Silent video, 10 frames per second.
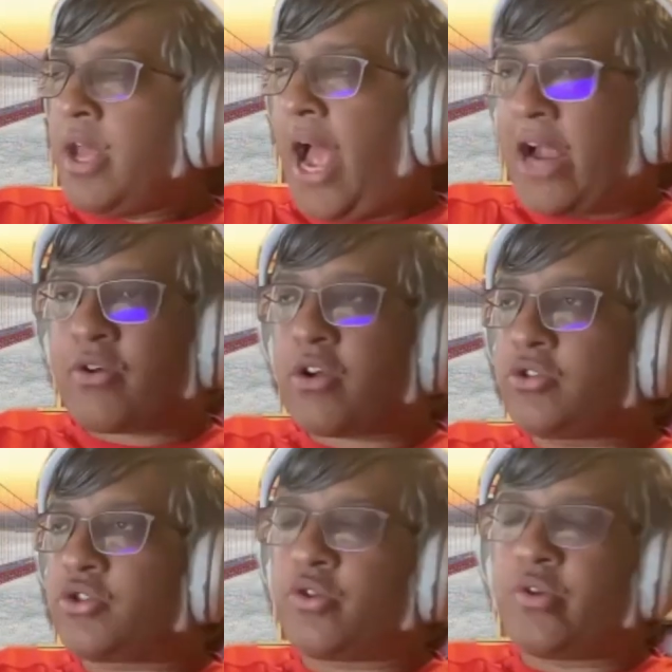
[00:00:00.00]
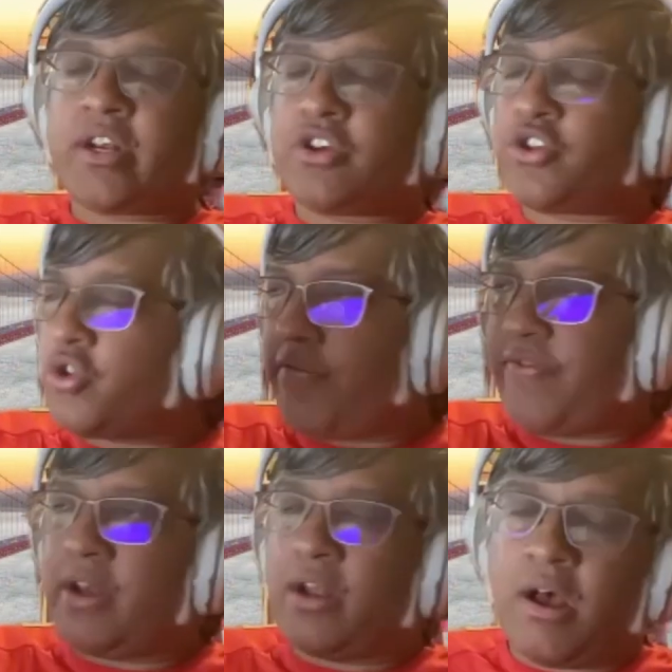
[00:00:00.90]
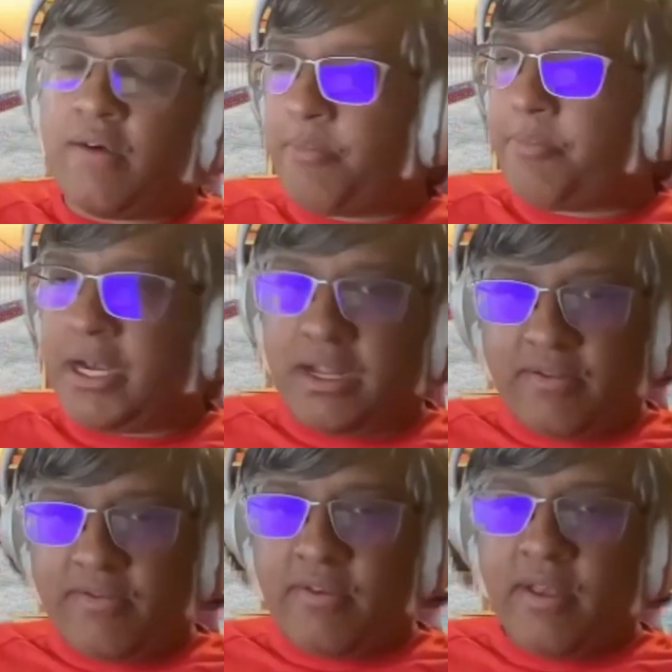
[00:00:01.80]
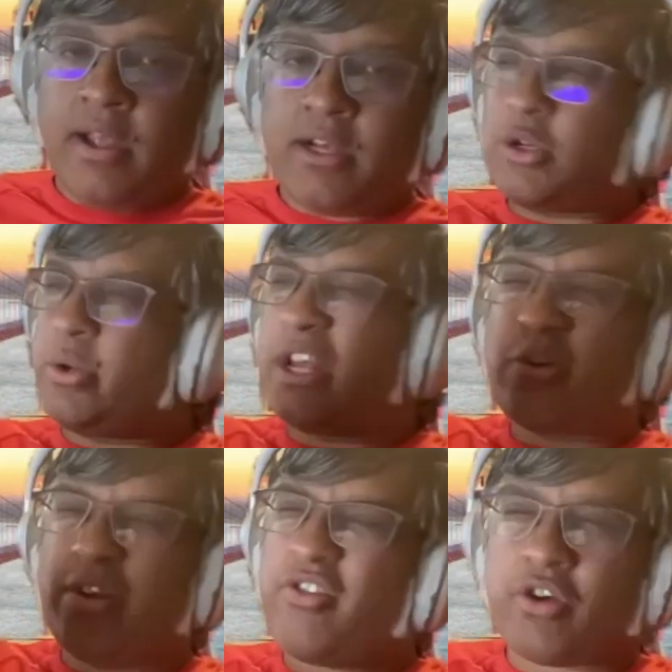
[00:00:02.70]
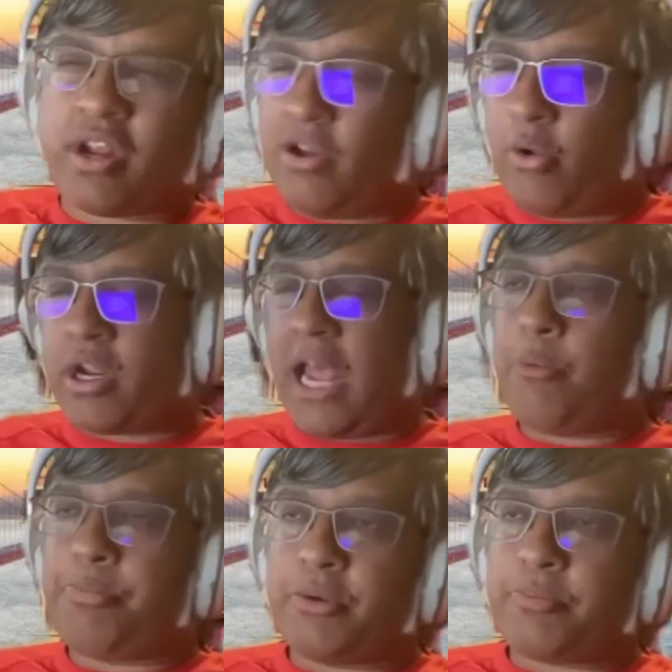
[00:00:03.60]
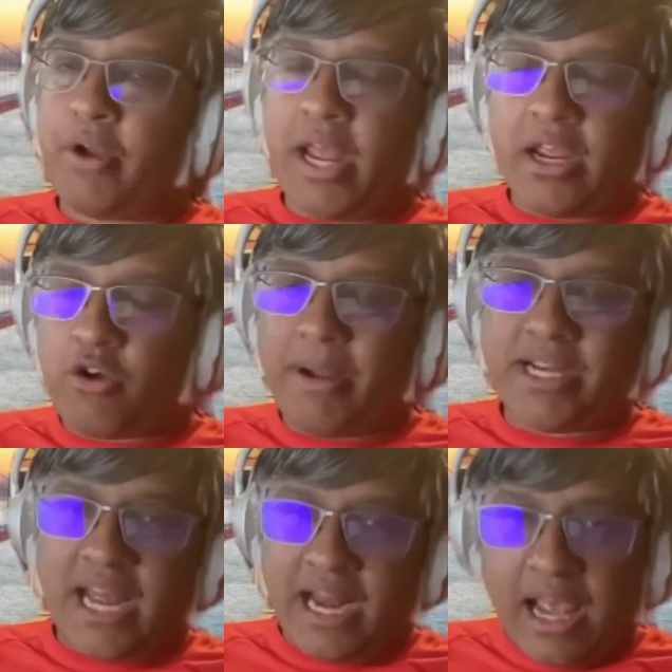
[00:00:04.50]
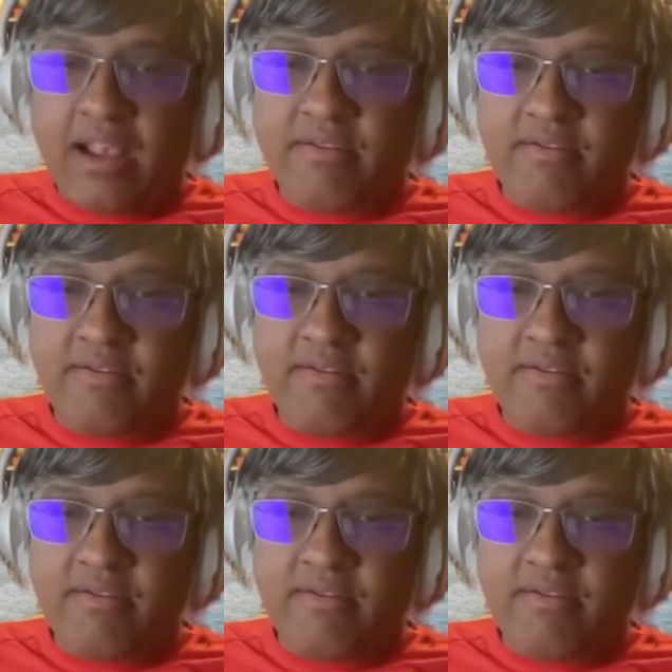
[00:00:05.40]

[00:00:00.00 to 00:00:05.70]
agriculture created a surefit of abundance. So it increases your caloric output per acre by 10x,